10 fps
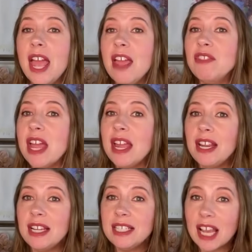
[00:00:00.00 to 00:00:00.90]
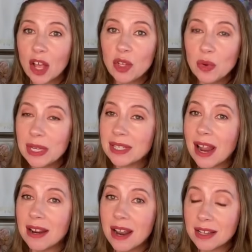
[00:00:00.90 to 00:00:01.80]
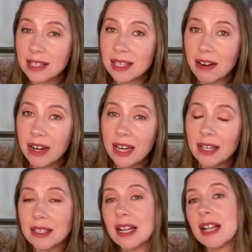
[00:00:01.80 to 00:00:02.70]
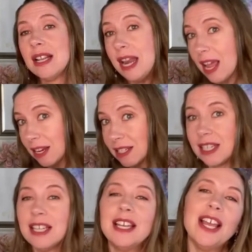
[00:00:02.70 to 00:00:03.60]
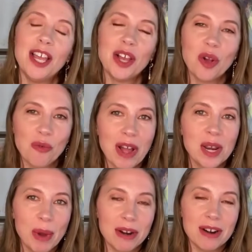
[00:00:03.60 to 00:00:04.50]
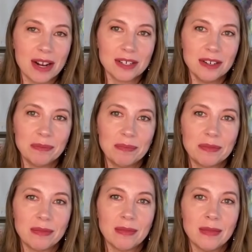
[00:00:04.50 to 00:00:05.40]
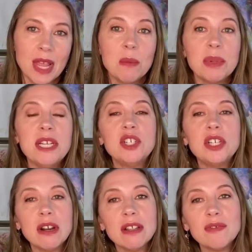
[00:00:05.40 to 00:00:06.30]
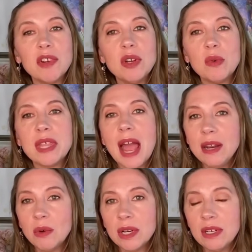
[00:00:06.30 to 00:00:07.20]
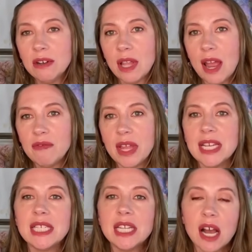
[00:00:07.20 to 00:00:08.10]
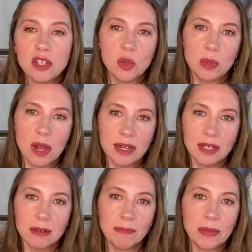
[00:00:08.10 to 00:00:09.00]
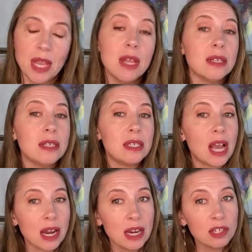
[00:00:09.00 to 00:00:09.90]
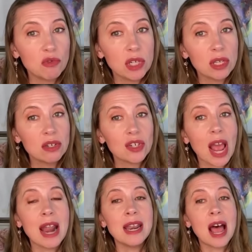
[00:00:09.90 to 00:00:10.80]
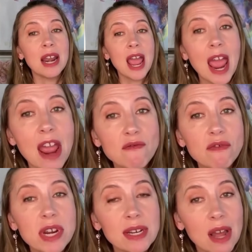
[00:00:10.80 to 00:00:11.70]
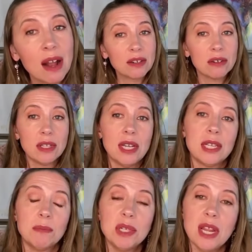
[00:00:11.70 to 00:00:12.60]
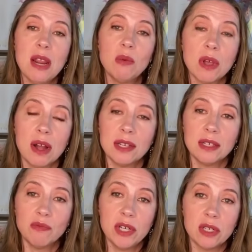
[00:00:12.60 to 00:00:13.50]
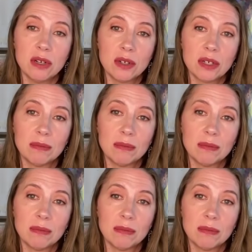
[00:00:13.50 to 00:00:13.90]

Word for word: If they tell you it's not necessary, next, go find a better doctor. Please share this video with anyone in your life that is touched with autism. This is cutting edge research, and not every doctor stays up to date with autism research.